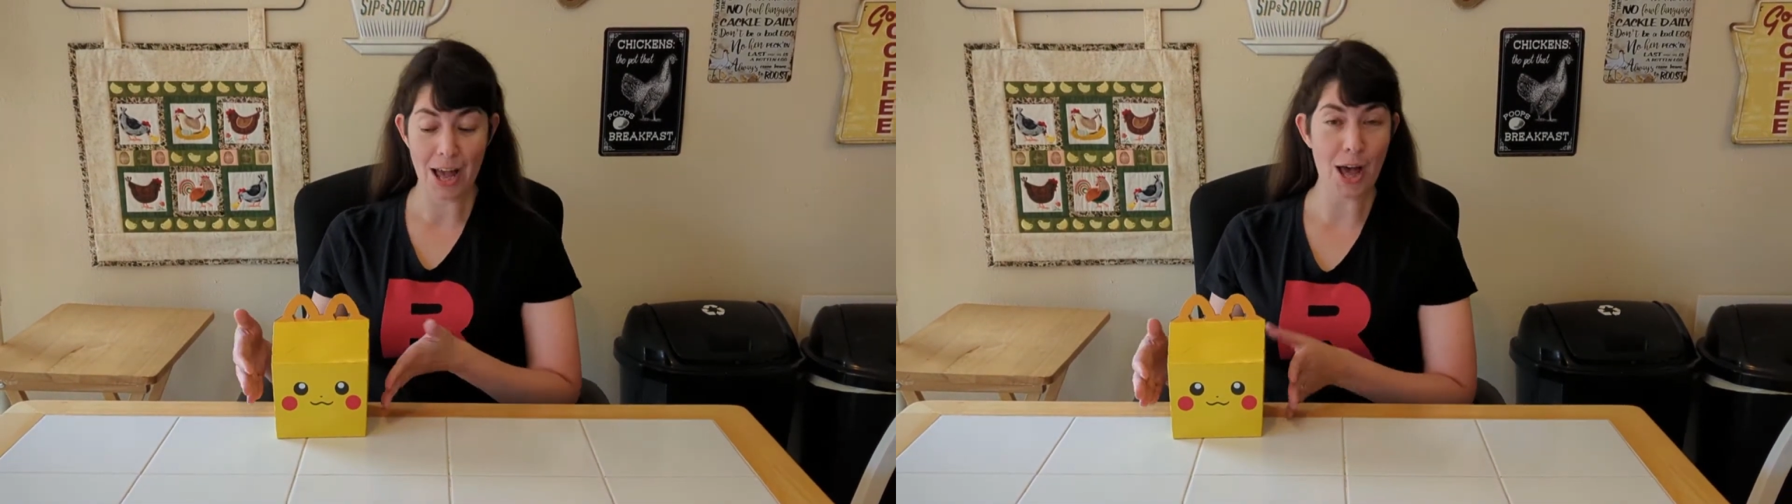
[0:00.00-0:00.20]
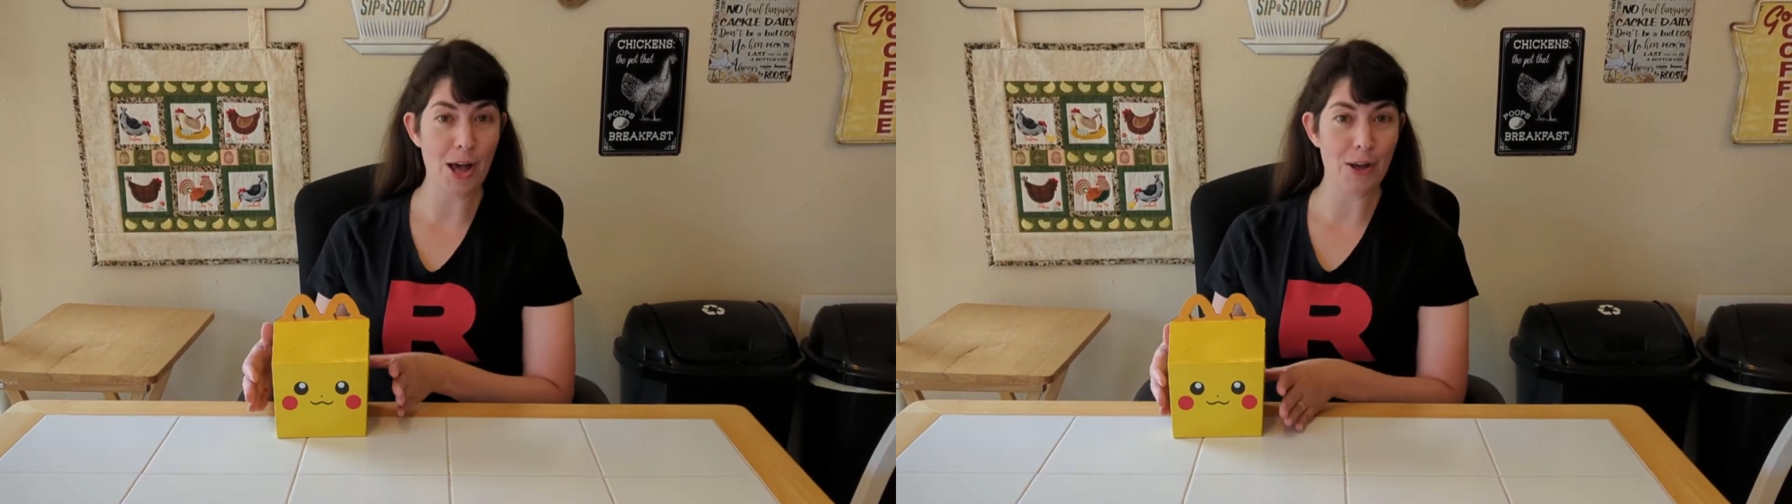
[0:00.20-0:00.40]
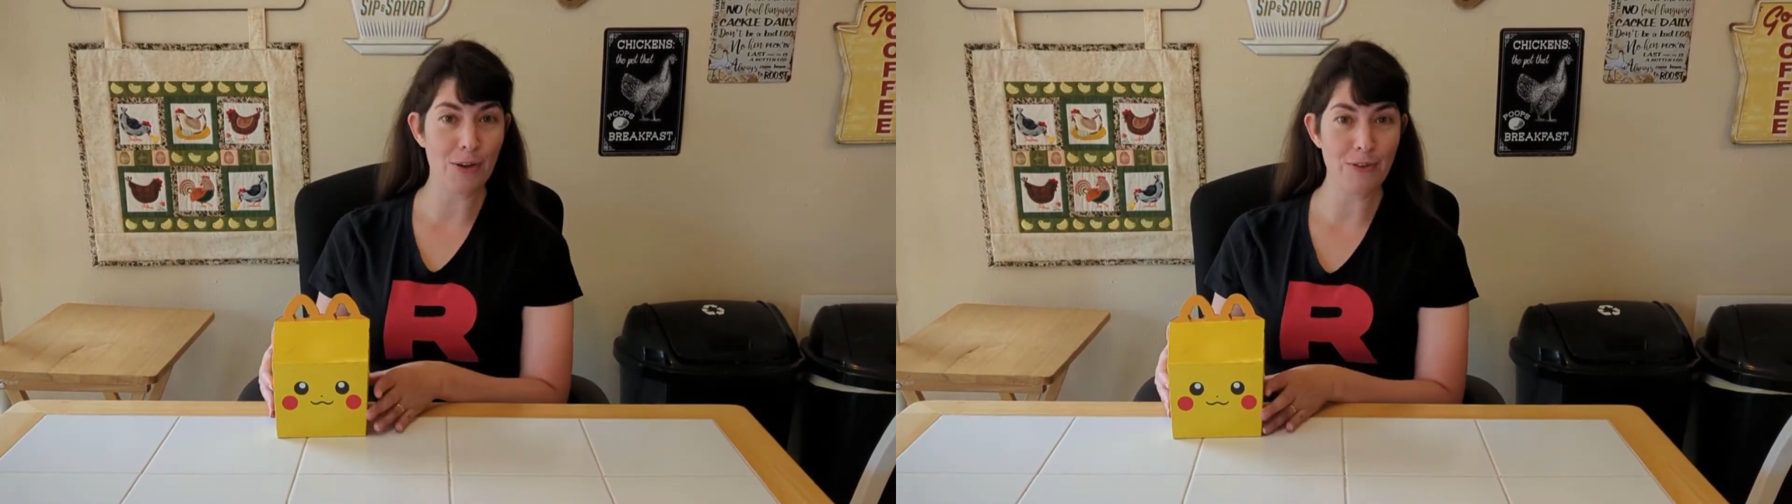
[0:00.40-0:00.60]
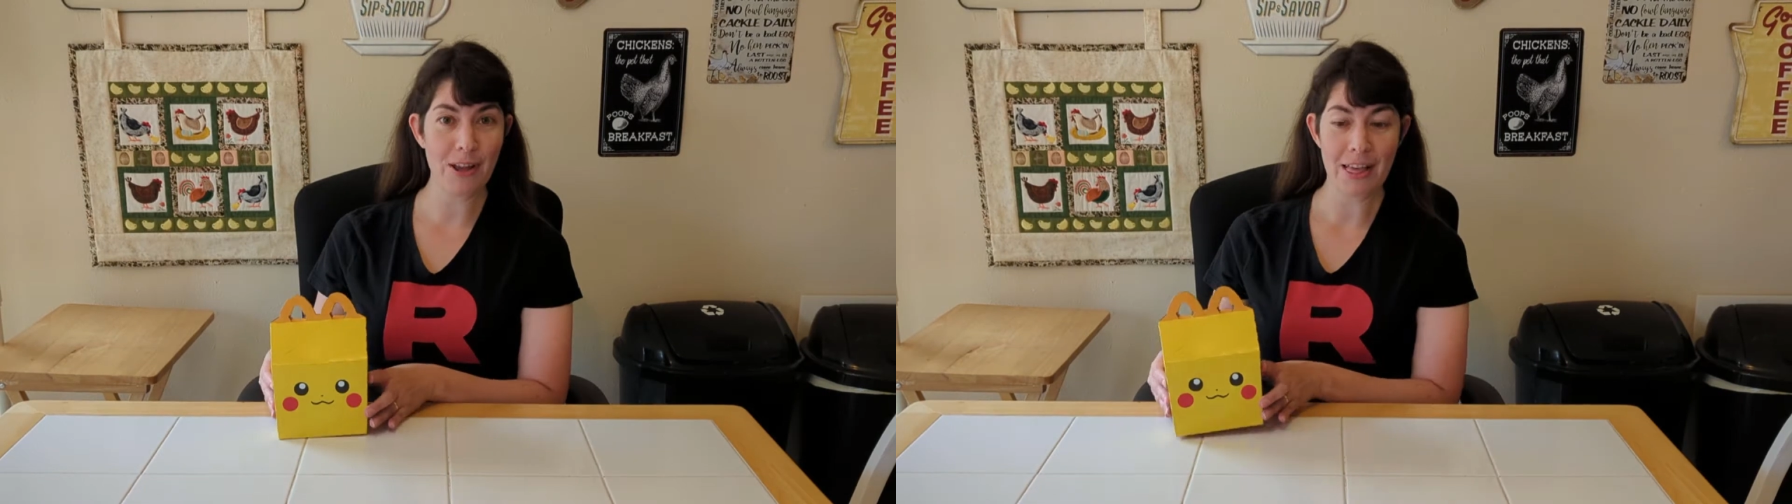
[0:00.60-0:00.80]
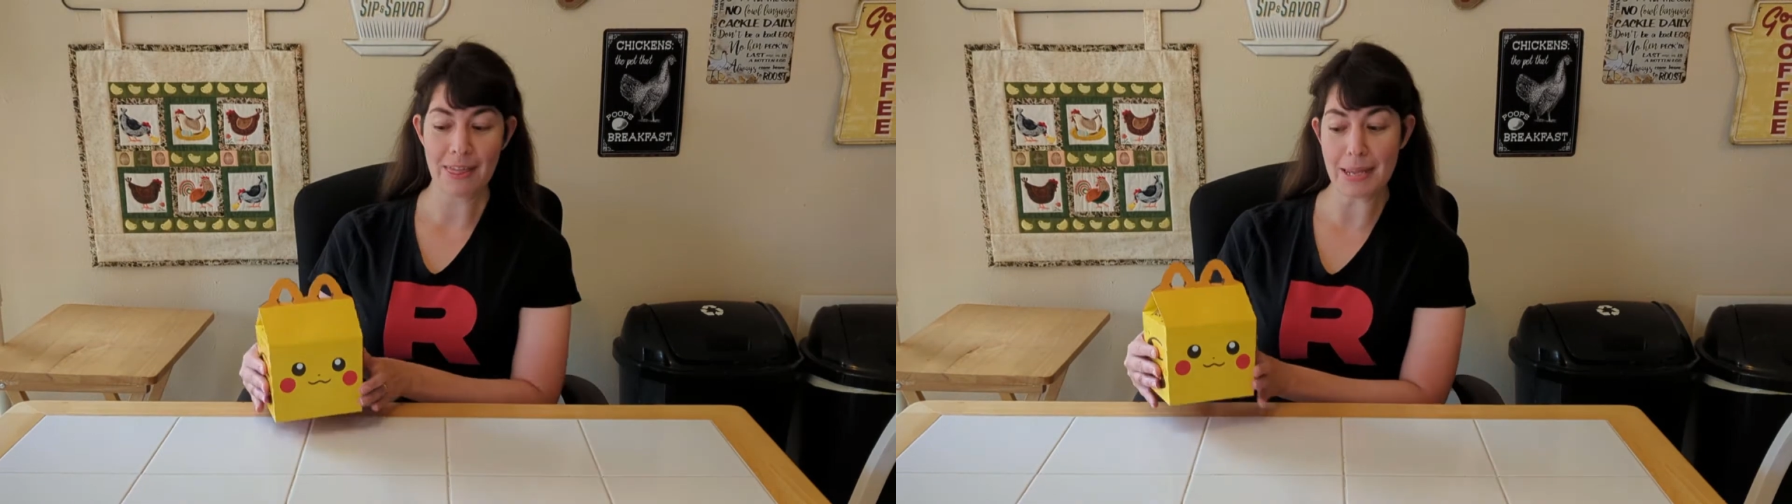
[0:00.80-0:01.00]
of
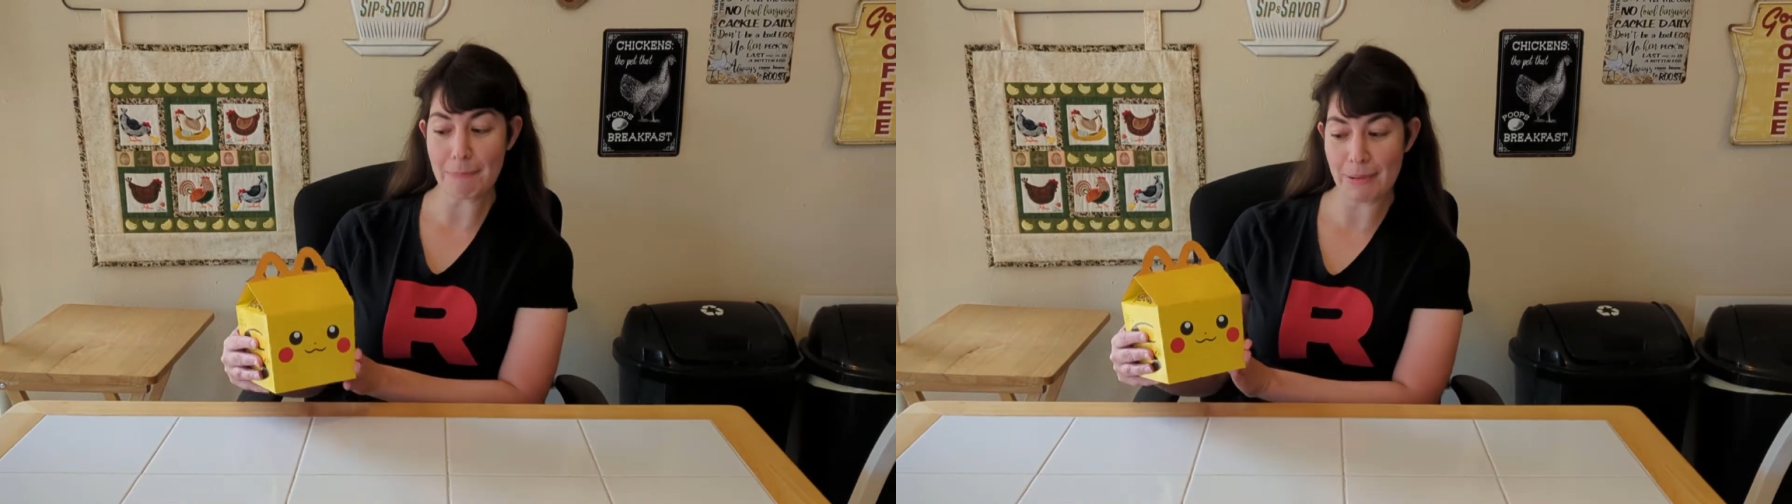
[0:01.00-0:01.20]
the